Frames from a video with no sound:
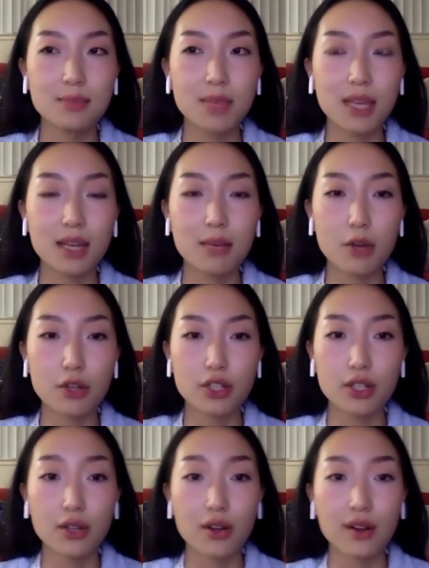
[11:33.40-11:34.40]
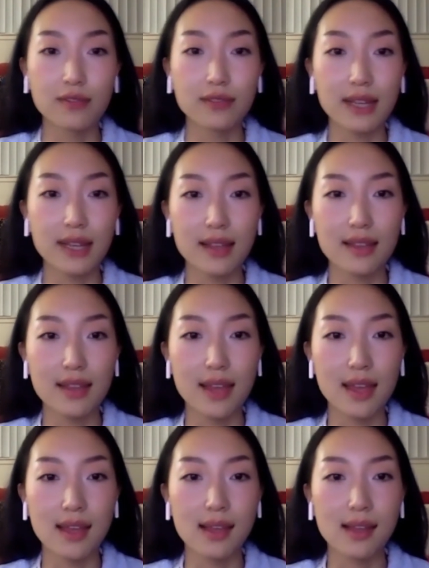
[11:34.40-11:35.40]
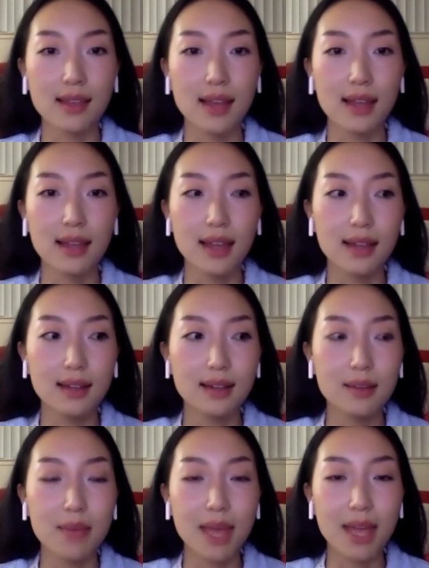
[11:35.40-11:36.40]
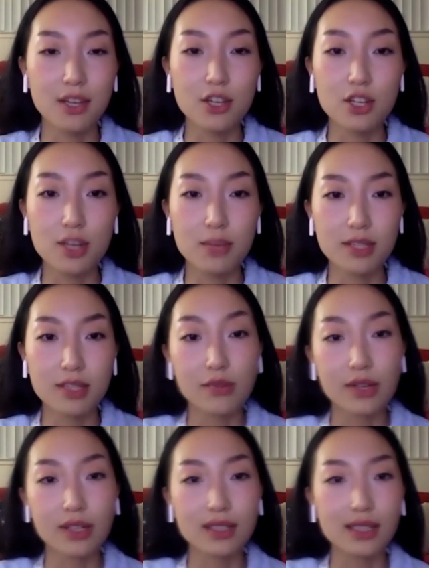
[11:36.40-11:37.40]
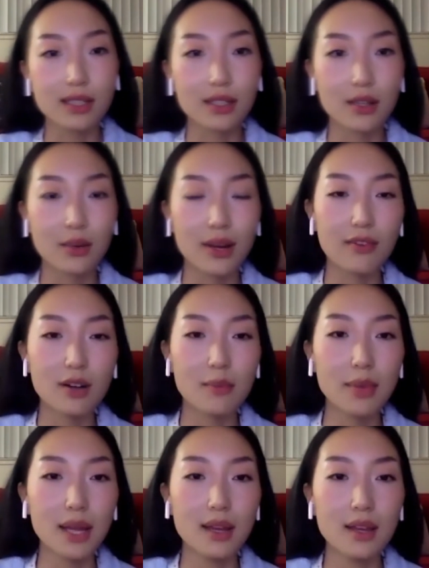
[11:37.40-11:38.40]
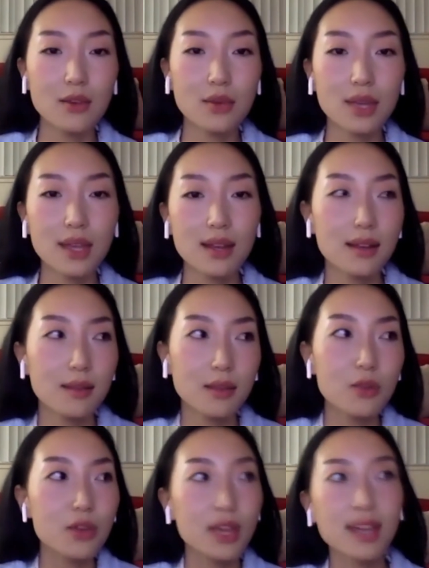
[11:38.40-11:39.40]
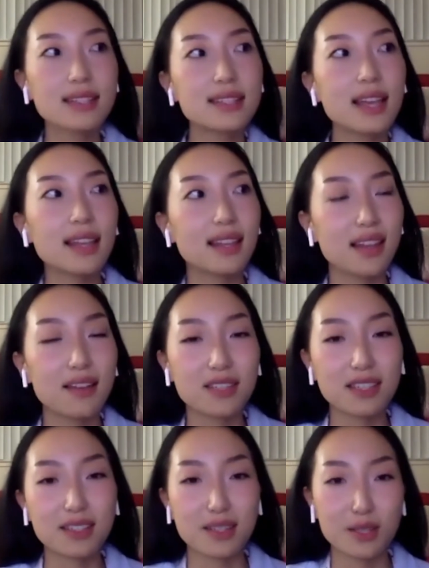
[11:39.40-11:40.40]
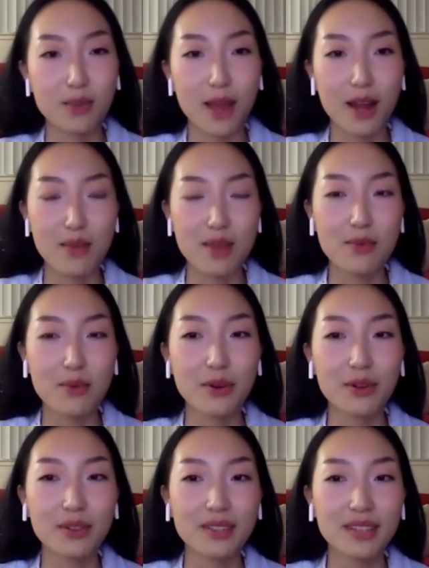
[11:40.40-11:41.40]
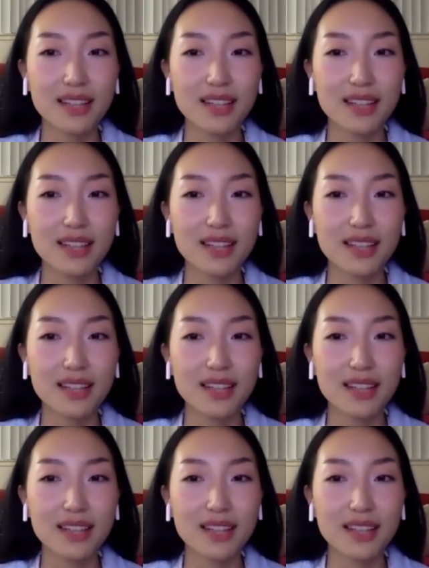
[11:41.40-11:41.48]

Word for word: being an emotion or a fleeting thing and that like companionship is the real deal or whatever. But you can't you can't say that love doesn't inspire people.